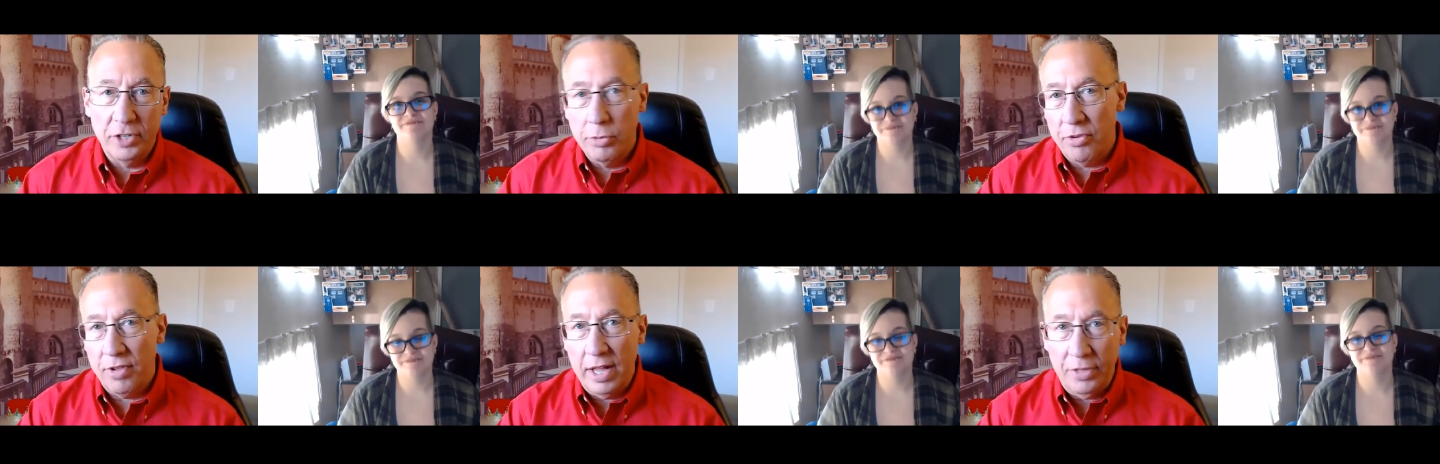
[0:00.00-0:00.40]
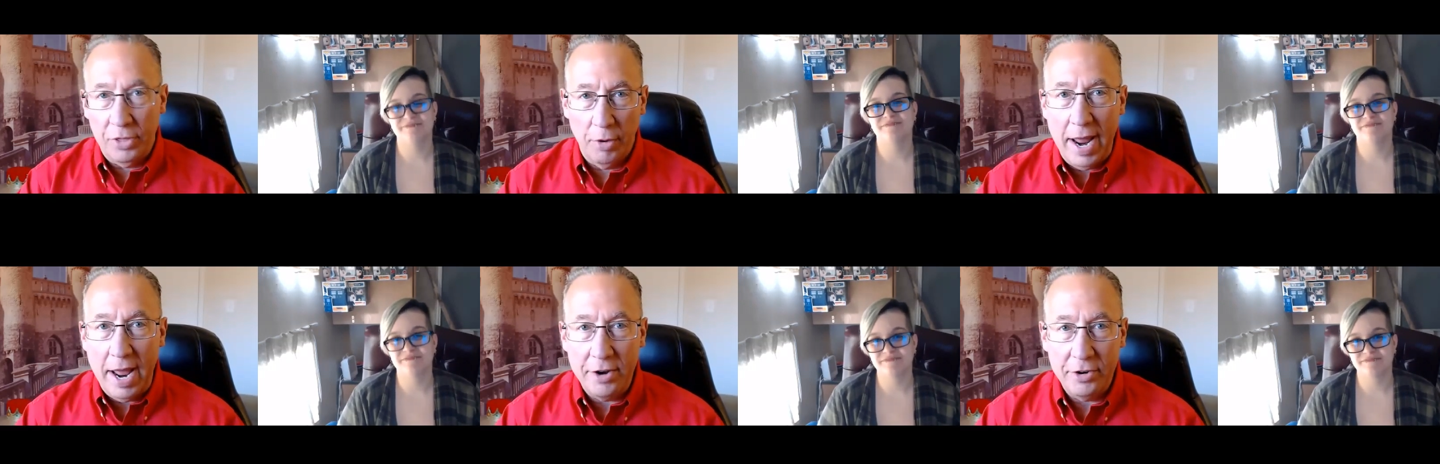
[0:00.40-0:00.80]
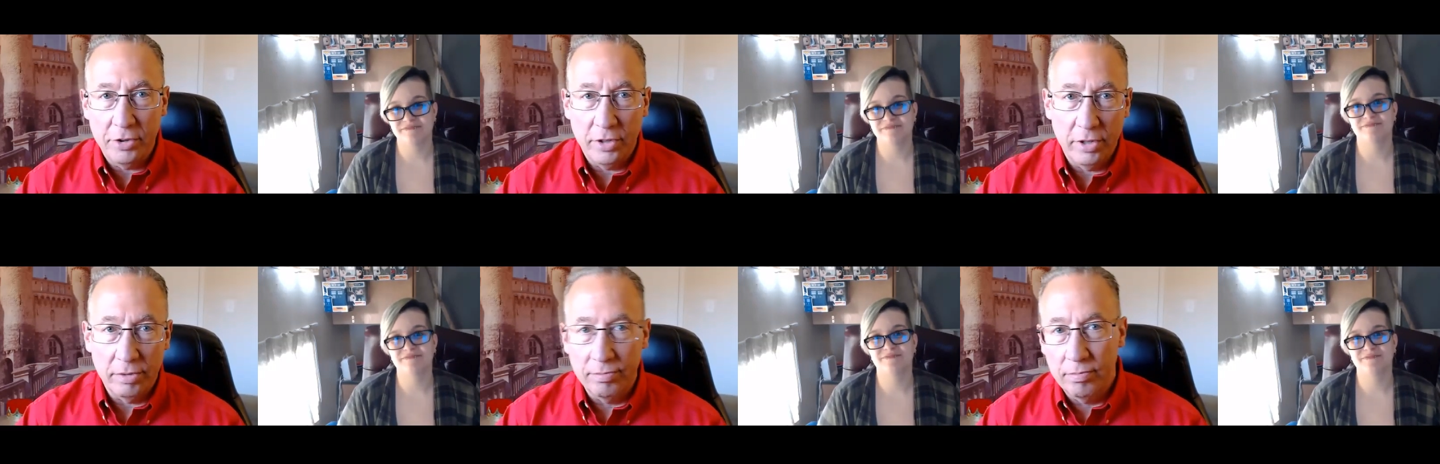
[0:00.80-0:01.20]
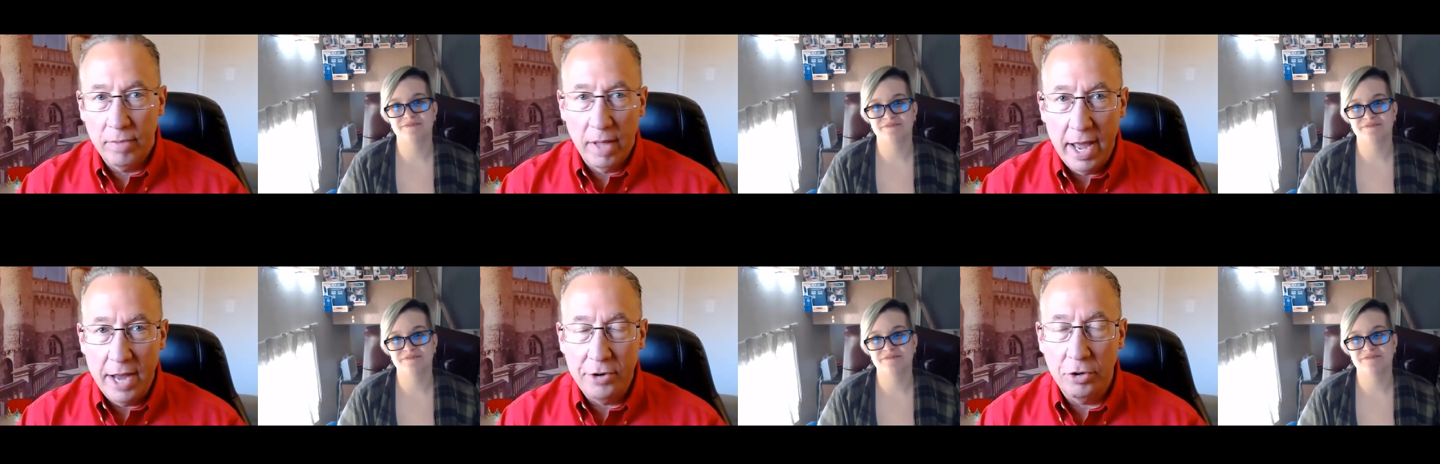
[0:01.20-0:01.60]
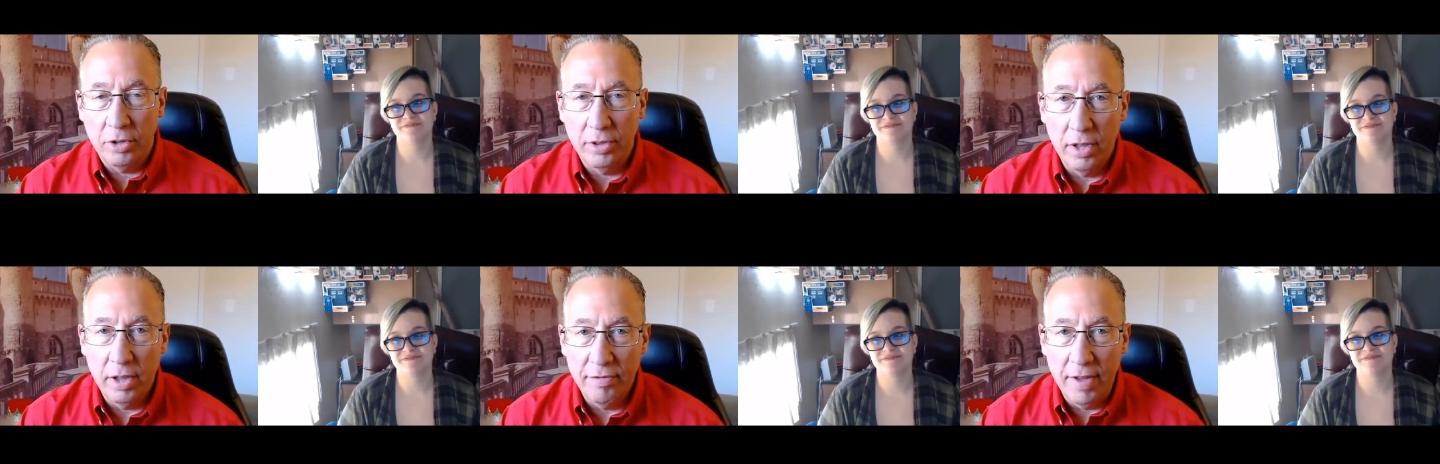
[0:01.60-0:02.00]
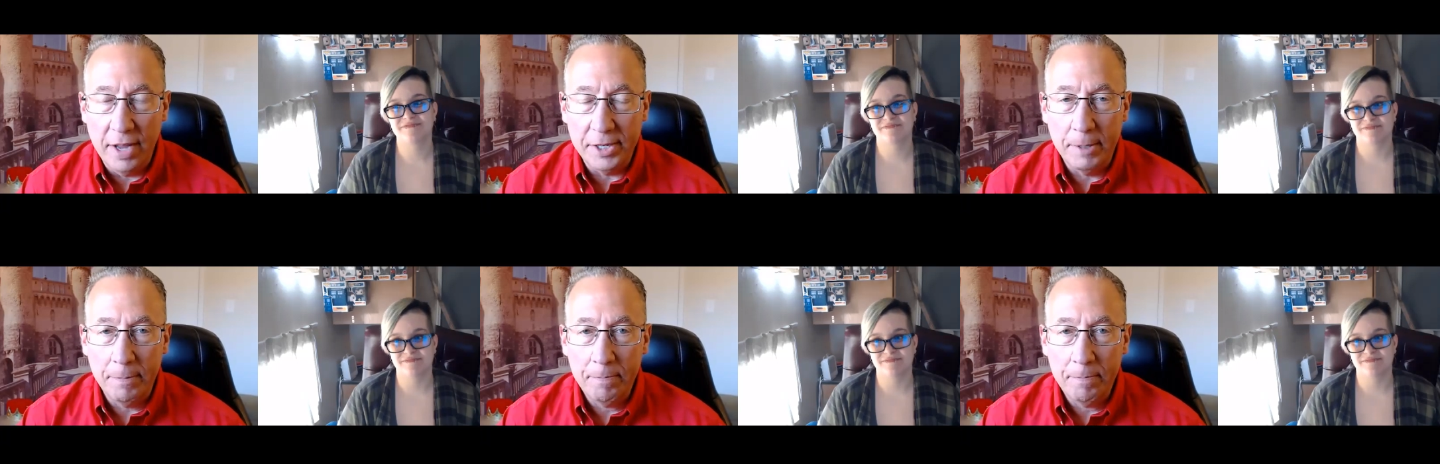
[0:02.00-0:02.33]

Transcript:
Speaker 1: It was like their annual event.